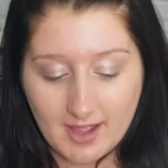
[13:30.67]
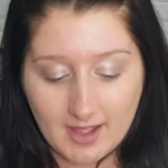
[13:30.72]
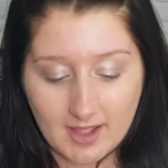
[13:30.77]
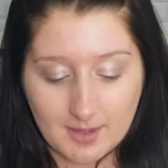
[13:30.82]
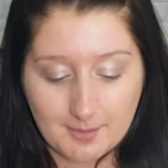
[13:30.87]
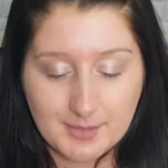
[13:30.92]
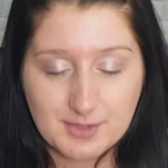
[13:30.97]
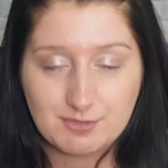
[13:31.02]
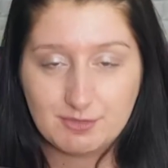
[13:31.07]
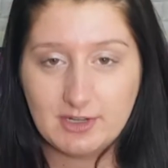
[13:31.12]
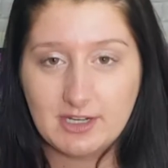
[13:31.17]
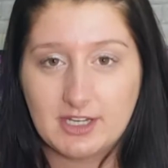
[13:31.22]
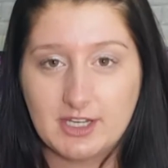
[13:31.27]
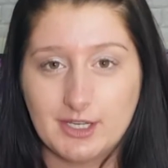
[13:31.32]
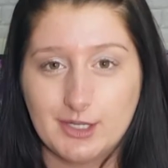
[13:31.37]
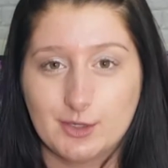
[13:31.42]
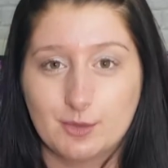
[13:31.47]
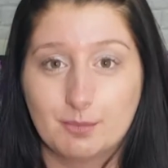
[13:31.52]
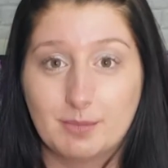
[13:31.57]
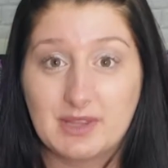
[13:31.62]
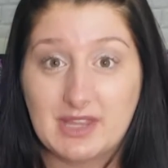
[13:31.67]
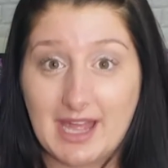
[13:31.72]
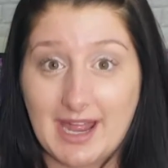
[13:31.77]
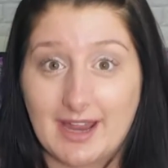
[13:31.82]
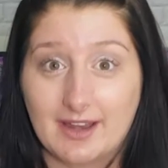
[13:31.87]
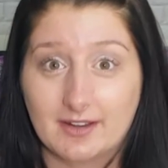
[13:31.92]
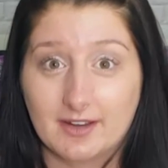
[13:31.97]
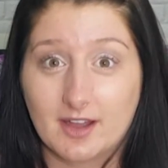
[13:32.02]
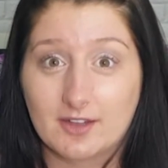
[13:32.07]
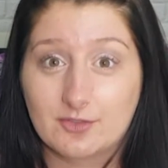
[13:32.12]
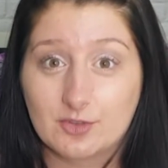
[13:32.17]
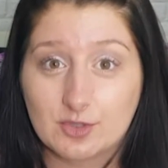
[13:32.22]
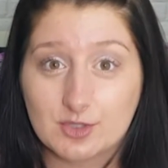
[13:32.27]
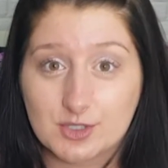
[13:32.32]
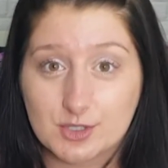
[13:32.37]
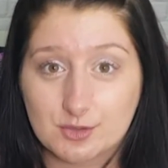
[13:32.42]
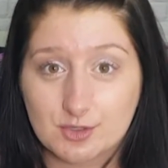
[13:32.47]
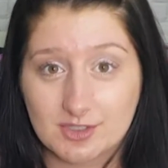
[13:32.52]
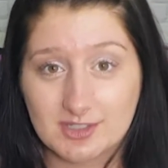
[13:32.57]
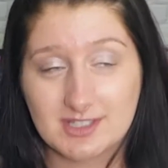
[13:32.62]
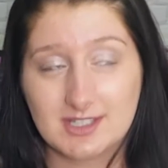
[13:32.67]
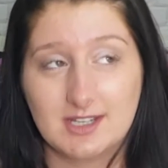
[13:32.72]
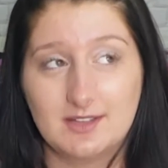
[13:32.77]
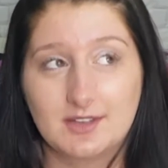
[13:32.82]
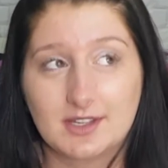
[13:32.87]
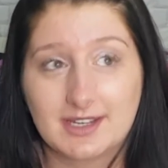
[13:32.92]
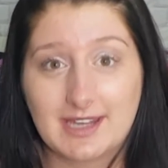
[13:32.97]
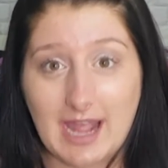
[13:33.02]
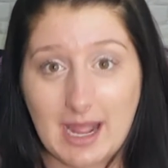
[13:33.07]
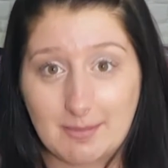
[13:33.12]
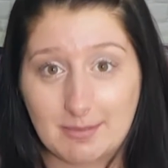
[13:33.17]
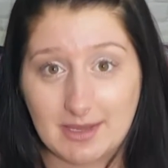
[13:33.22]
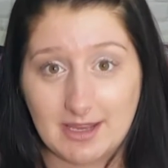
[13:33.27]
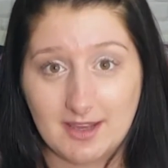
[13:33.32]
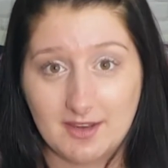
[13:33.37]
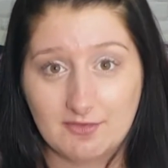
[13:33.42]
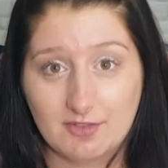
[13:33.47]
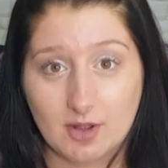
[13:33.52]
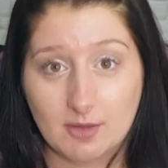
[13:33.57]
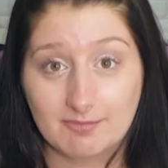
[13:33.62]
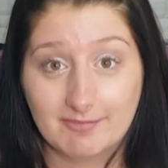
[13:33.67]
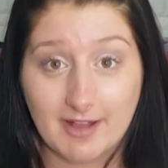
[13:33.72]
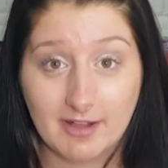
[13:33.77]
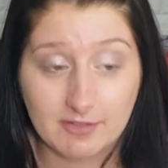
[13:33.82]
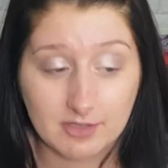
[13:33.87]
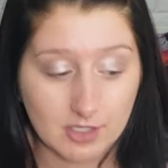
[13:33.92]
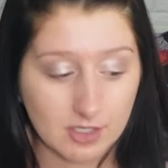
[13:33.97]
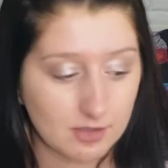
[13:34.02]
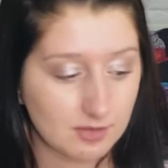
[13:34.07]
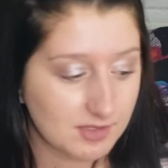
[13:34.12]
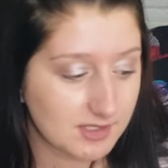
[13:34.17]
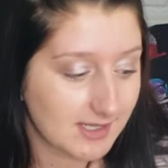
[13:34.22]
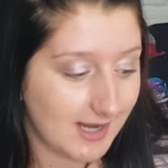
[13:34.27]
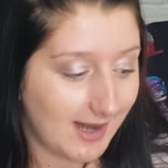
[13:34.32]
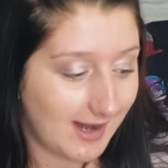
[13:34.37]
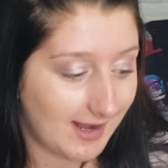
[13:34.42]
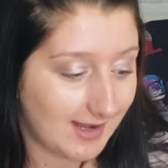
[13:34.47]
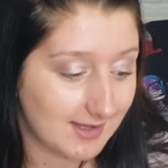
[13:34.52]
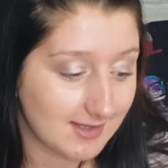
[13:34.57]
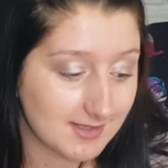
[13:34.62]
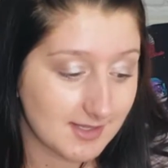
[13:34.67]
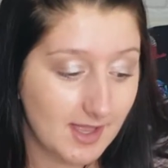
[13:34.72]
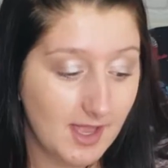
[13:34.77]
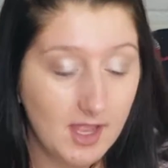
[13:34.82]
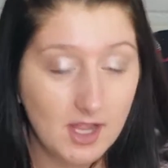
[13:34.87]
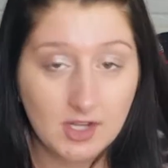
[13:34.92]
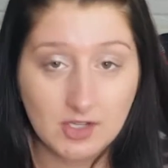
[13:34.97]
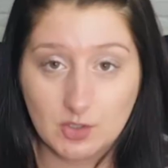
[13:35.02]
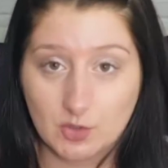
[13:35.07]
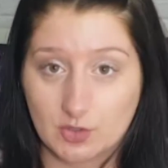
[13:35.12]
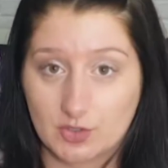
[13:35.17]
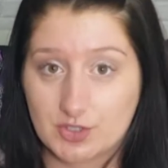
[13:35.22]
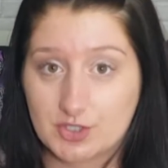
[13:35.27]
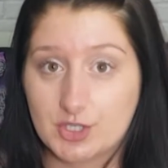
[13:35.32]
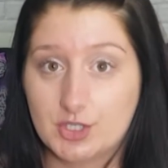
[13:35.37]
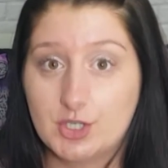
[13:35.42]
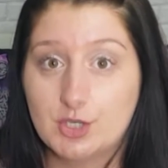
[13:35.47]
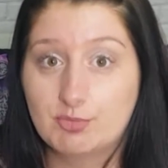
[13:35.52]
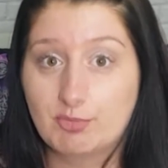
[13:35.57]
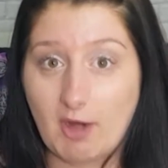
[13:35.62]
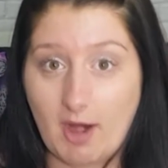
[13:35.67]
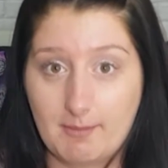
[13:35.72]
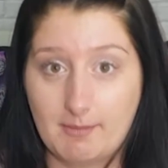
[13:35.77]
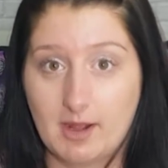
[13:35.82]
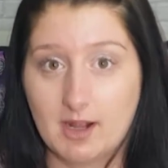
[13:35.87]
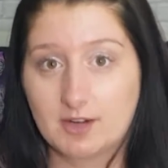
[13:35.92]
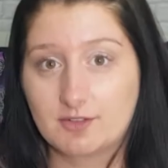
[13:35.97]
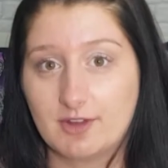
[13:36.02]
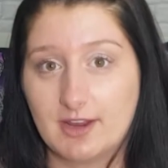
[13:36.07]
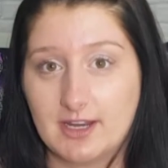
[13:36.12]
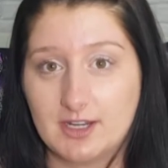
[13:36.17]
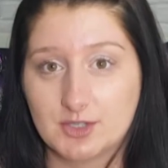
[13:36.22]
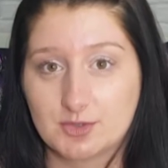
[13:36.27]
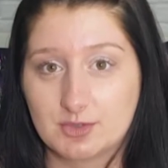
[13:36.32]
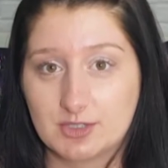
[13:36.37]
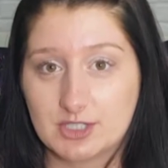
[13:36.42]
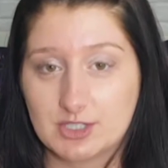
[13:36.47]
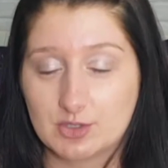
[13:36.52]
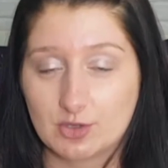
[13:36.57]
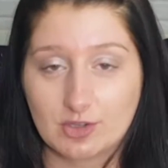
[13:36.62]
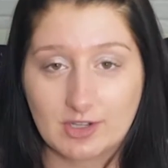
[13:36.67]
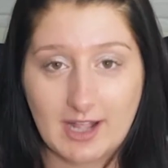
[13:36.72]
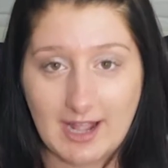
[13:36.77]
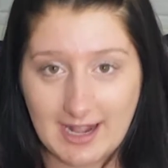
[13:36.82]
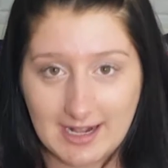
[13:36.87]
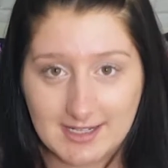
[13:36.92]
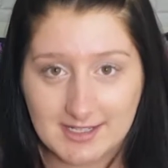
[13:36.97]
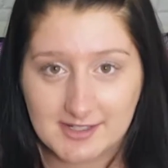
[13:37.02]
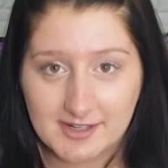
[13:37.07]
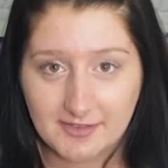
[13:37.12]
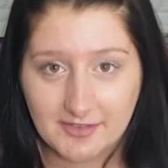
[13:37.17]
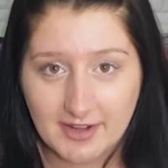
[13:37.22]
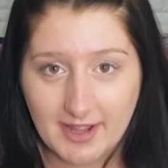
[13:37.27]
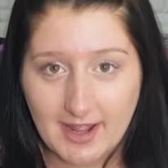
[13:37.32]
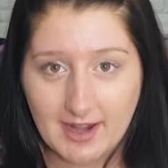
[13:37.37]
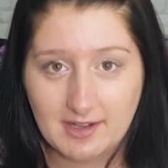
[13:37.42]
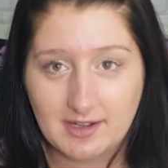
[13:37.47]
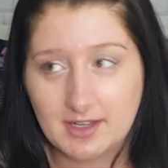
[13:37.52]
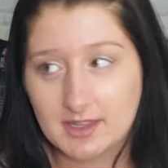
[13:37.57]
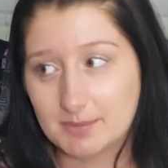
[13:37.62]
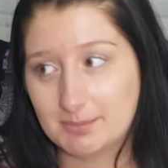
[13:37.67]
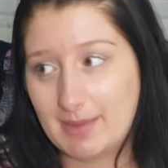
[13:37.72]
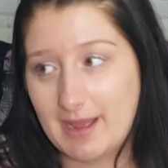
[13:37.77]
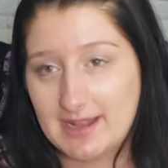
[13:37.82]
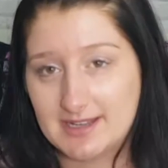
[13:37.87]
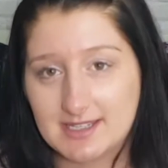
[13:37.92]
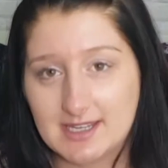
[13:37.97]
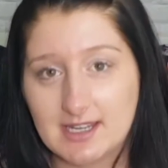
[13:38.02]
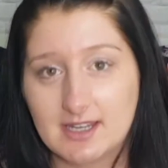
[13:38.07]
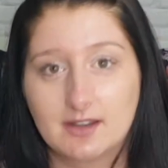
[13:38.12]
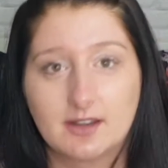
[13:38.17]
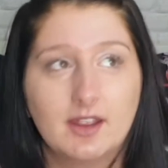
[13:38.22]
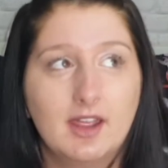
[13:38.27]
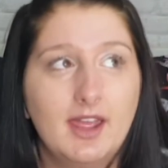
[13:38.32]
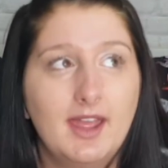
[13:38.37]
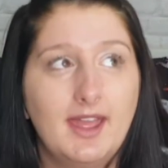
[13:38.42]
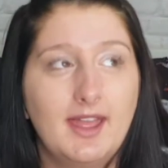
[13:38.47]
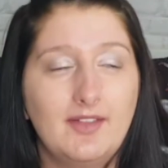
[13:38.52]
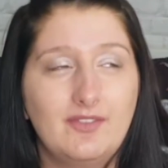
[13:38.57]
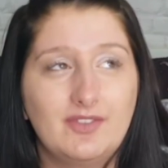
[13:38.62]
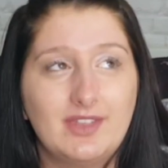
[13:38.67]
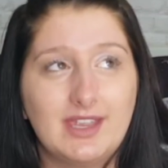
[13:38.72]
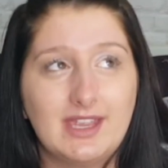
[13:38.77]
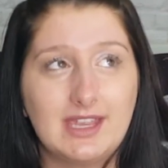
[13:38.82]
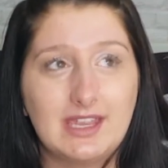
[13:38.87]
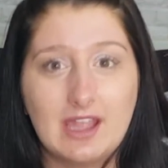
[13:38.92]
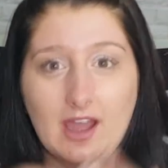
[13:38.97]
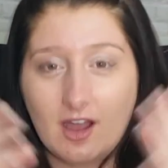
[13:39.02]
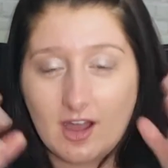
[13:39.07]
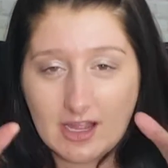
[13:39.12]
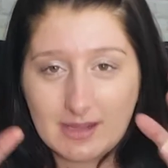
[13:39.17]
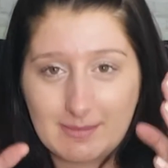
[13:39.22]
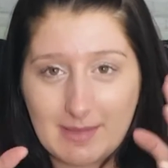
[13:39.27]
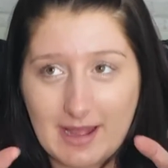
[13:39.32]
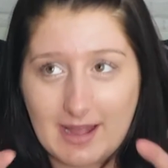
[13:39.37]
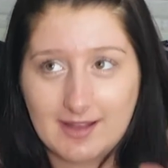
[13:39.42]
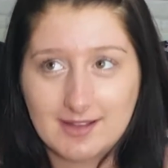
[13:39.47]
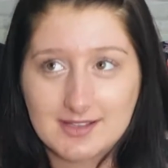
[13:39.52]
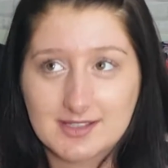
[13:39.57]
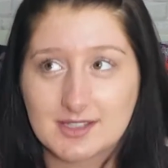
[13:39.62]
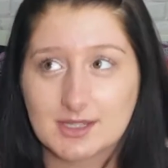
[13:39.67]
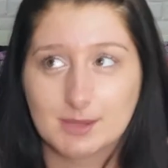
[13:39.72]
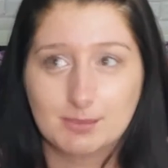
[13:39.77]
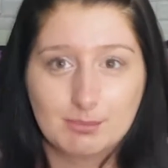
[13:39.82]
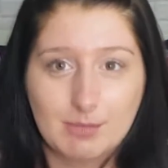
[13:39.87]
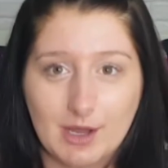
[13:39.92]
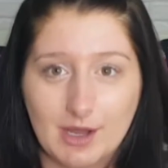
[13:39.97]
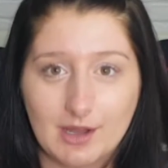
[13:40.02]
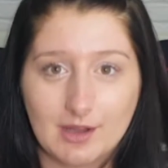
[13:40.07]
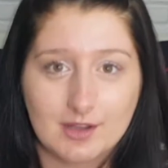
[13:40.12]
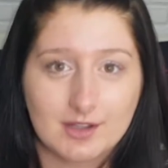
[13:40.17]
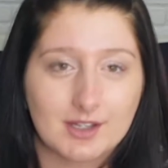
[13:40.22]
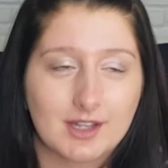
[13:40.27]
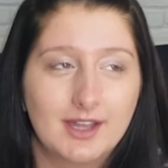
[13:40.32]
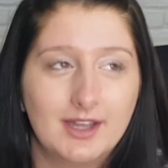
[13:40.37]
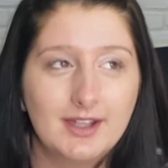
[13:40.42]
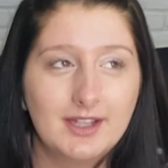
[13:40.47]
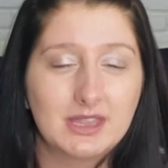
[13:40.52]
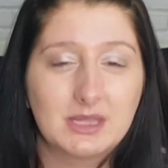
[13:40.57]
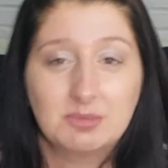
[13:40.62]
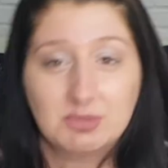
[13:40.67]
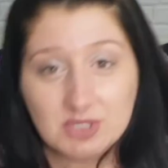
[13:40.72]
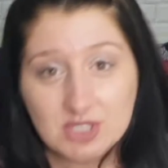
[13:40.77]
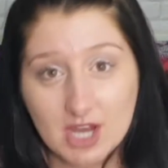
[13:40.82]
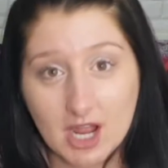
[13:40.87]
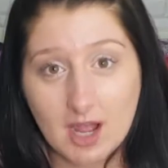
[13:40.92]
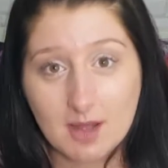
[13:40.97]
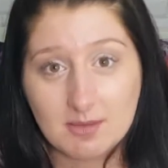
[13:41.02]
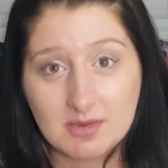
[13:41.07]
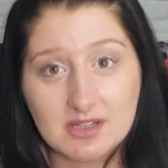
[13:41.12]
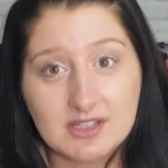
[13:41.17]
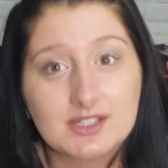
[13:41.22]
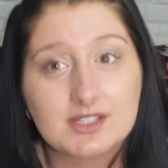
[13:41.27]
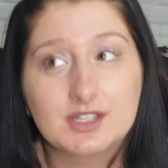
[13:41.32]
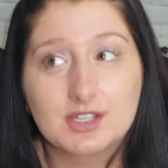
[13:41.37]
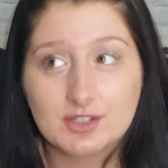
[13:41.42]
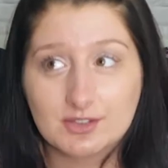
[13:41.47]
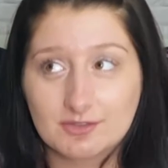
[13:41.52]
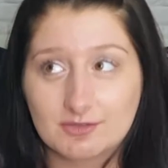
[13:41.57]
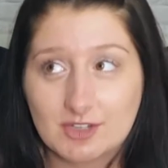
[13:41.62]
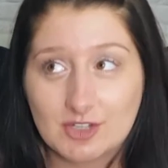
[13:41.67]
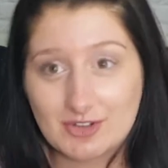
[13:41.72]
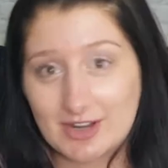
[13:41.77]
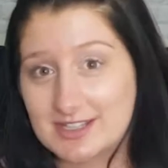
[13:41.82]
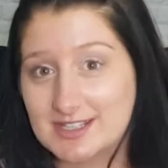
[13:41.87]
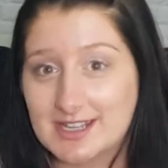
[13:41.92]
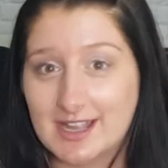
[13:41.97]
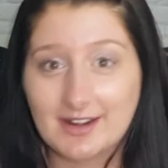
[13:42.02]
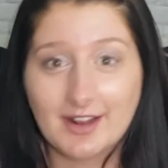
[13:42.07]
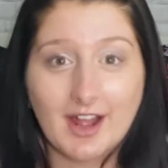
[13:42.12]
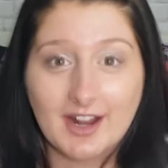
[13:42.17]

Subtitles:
It's really cute. But then I've also just seen that Gabby from Velvet Ghost has launched a new Primark range, which is all cat stuff again, and the bedding, the eye mask, the mug, the pyjamas, the dressing gown.